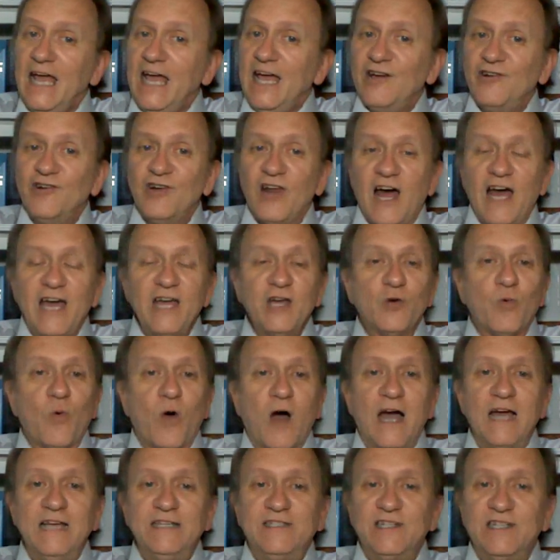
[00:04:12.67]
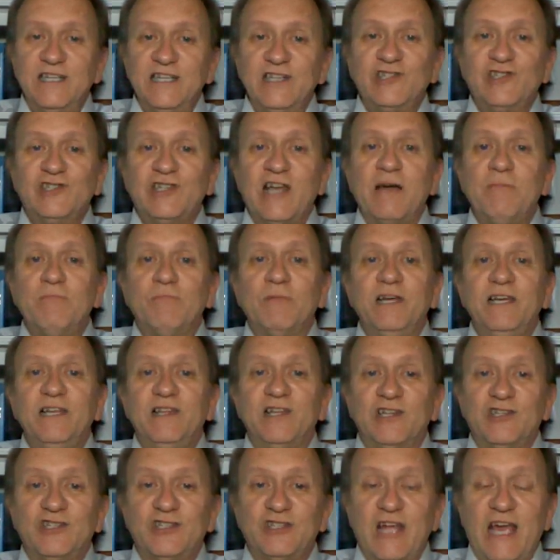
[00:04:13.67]
And likewise, an assembly
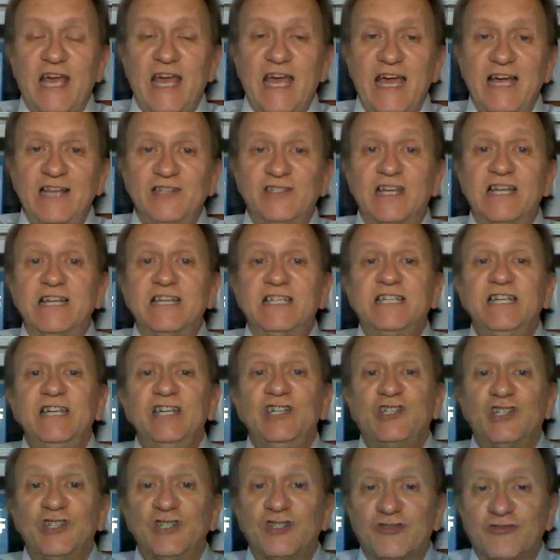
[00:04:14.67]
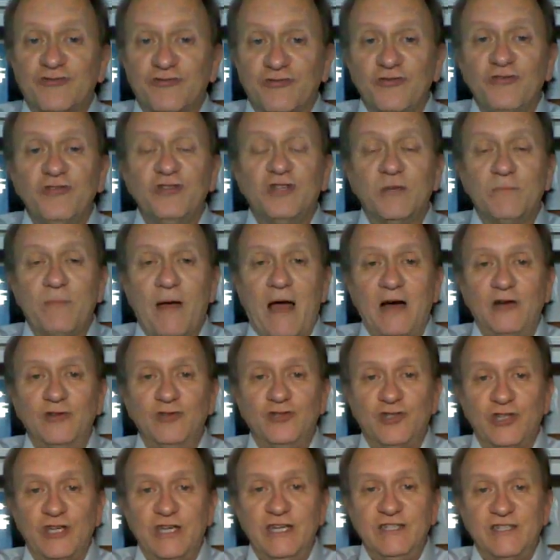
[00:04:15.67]
that stands and teaches truth
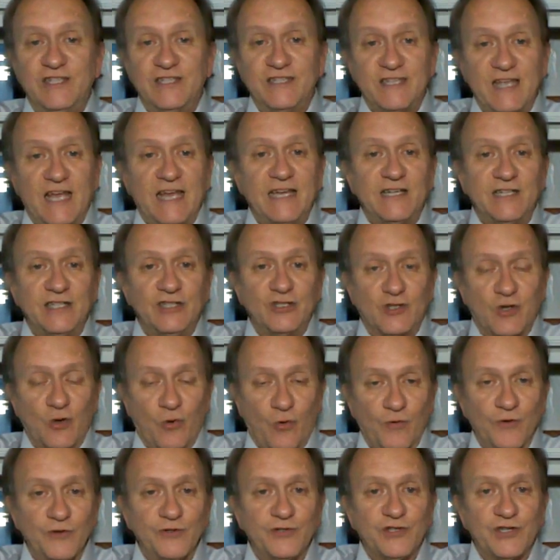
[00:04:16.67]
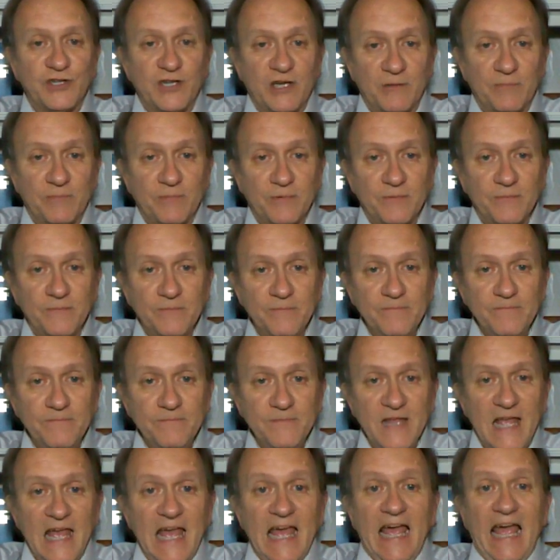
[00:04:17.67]
about Jesus and his lordship,
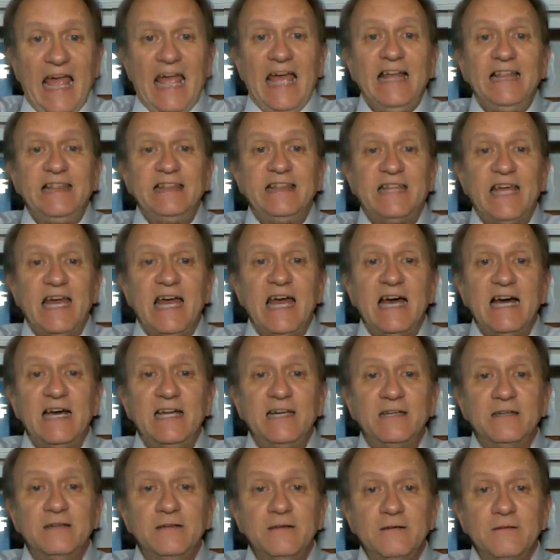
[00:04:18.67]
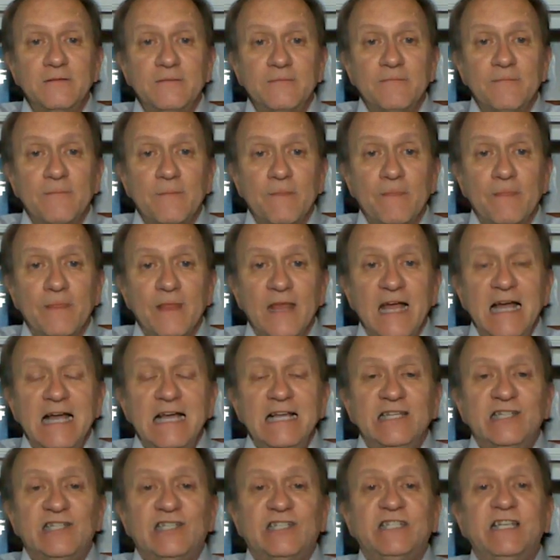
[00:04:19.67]
and then
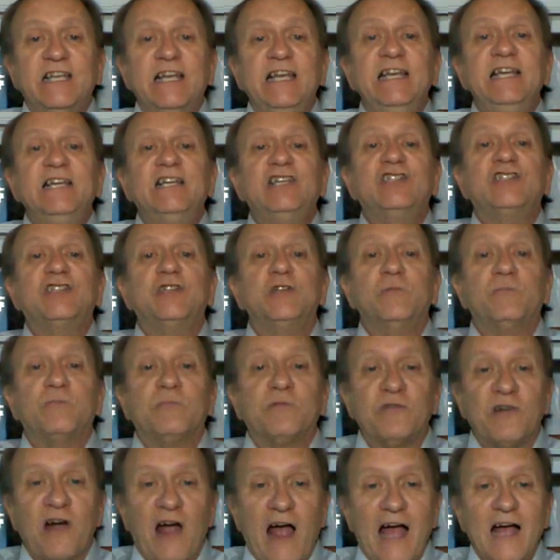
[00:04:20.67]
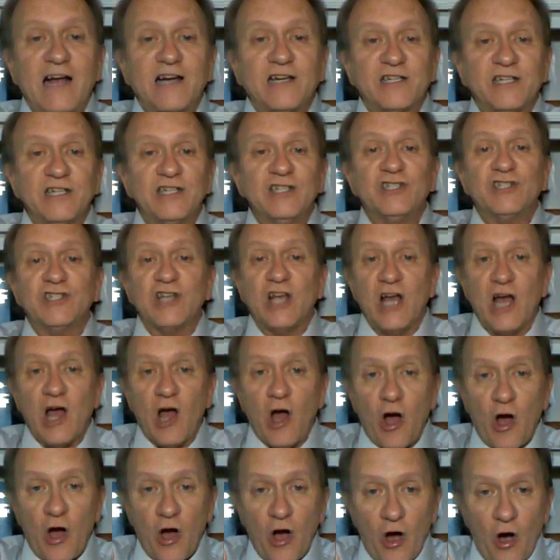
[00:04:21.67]
seeks to practice
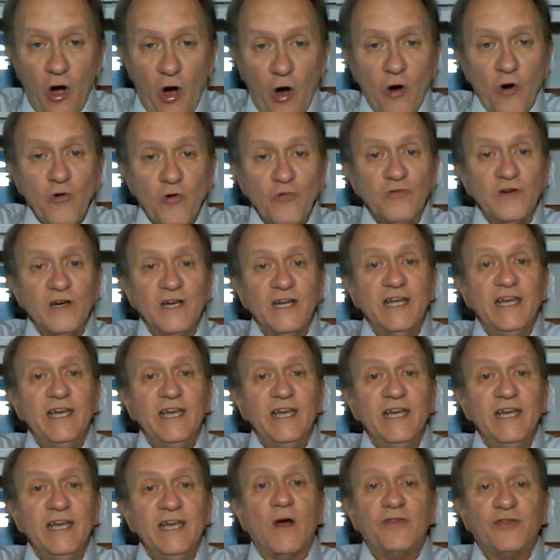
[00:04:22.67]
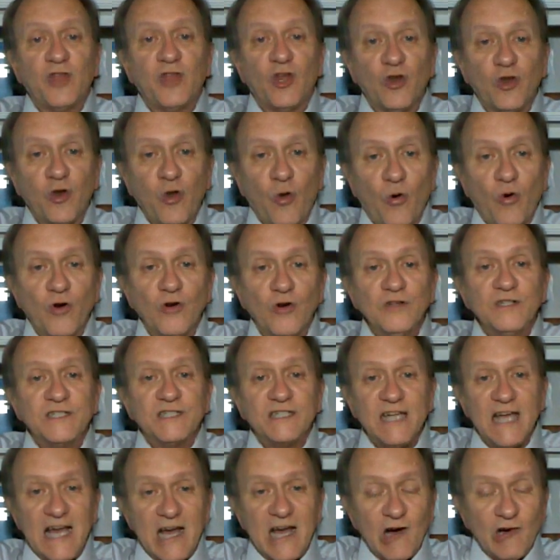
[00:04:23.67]
only what the
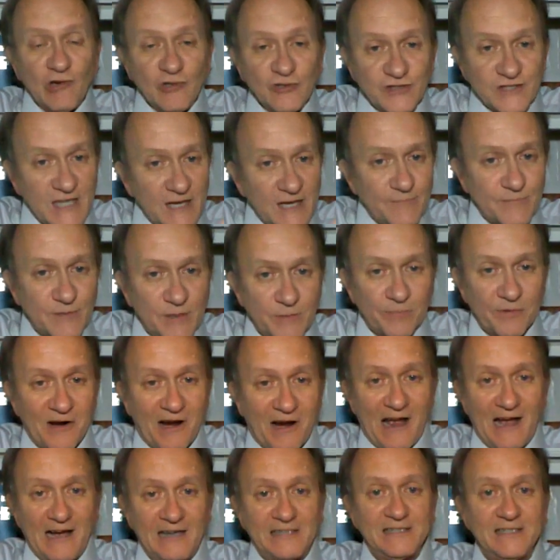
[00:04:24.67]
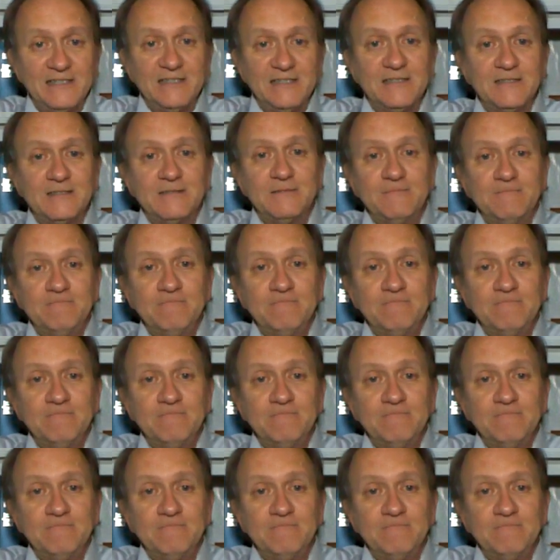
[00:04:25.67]
Lord tells them to practice,